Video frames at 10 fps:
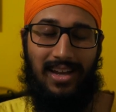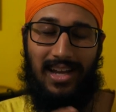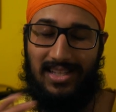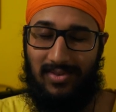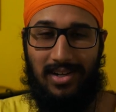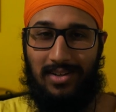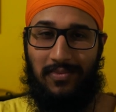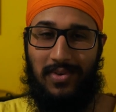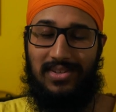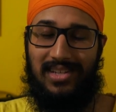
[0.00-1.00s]
It's very
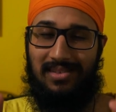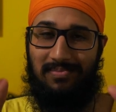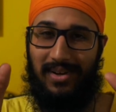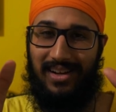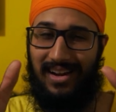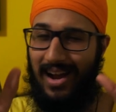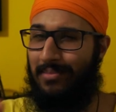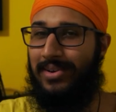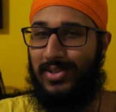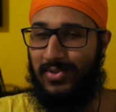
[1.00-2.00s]
confusing, but
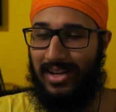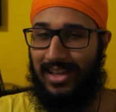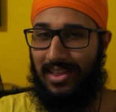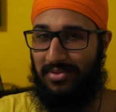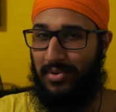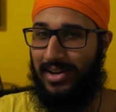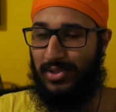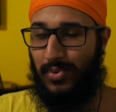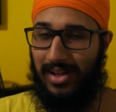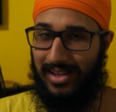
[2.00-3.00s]
I'm gonna try to get through it
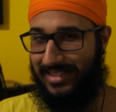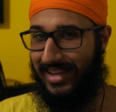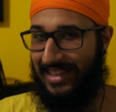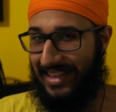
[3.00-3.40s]
as quickly as I